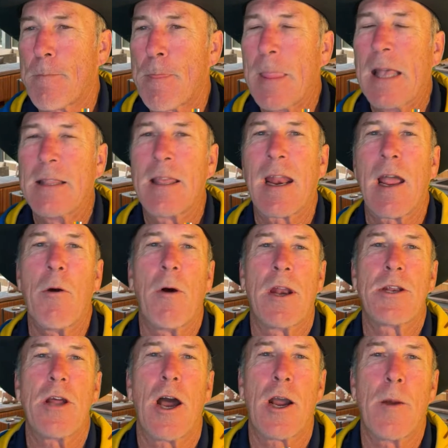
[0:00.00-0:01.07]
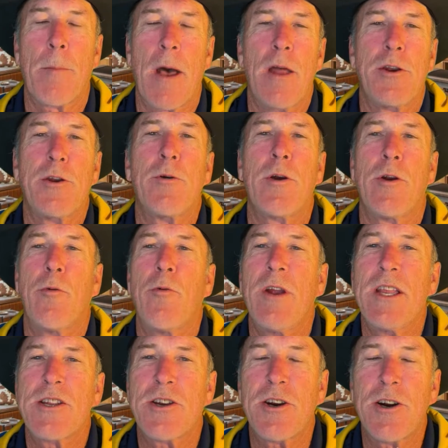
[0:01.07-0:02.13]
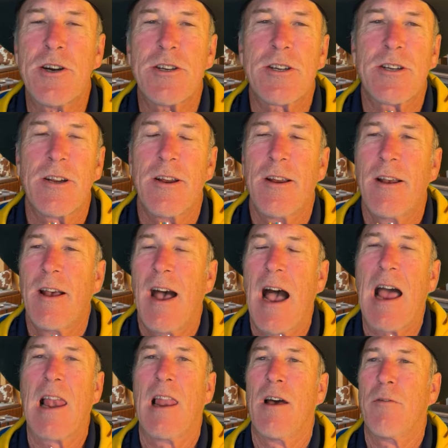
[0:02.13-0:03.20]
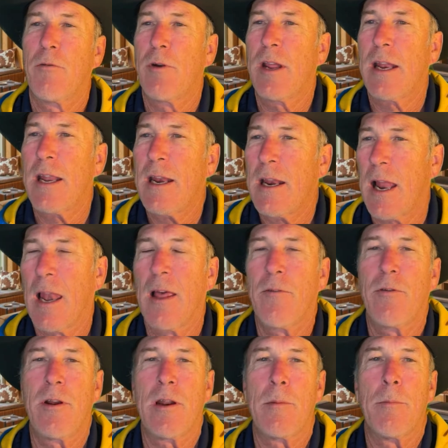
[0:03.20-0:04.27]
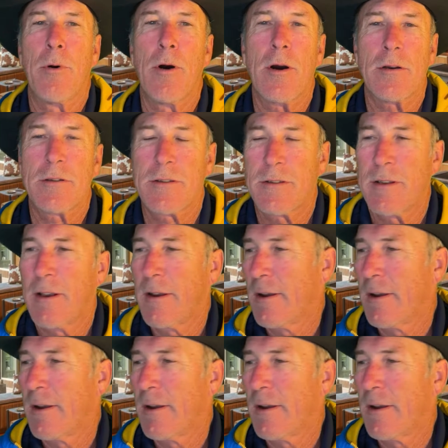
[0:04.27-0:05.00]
Today I want to talk about doing research. I love reading. I love reading books.